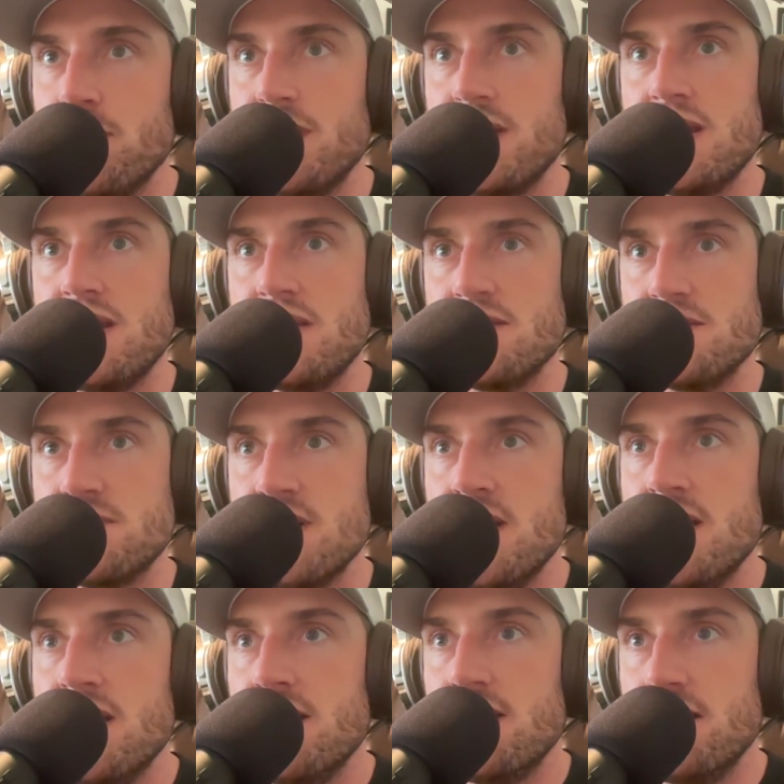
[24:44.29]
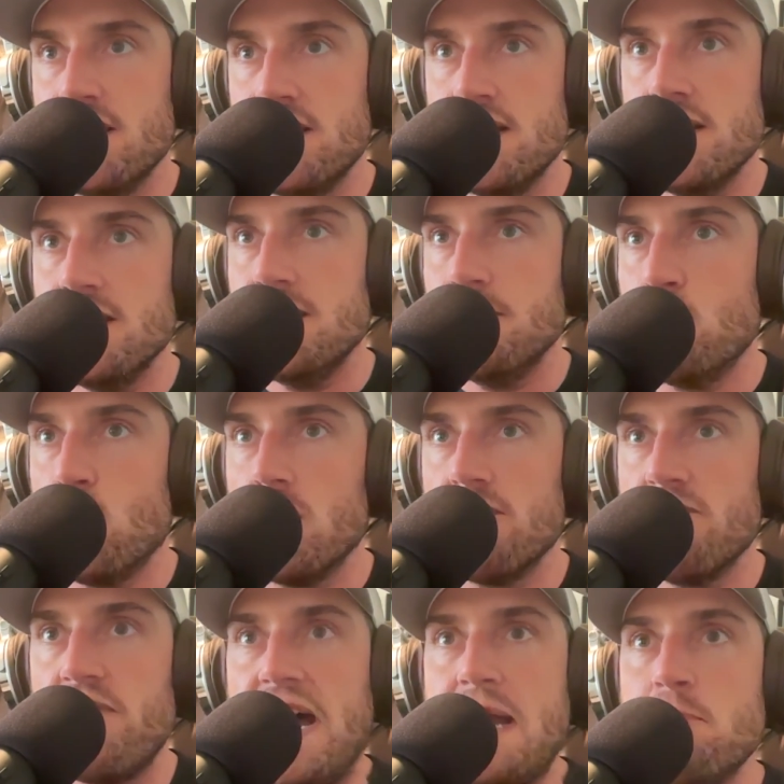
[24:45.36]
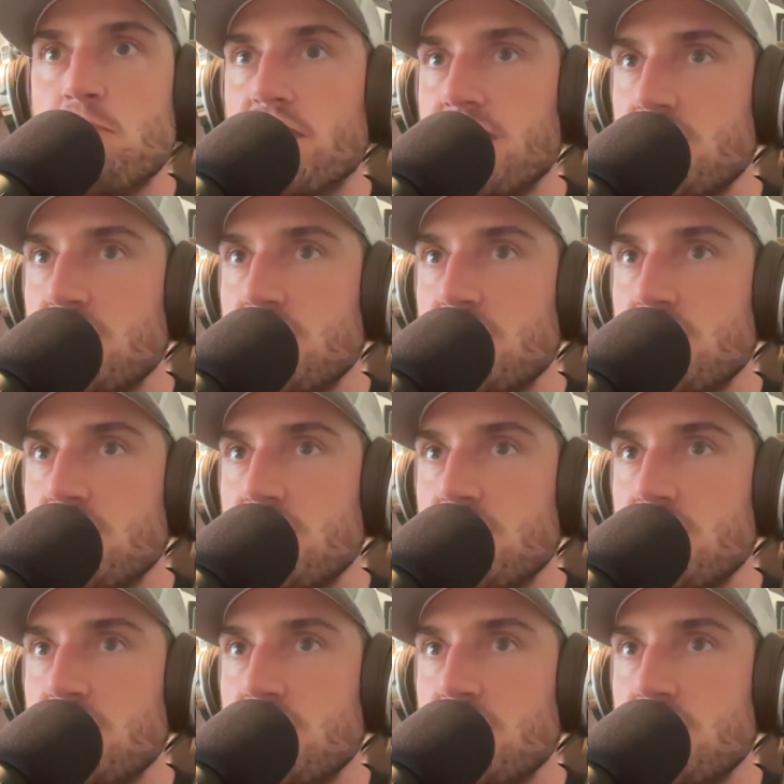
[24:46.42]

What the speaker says: it is, the more vibrant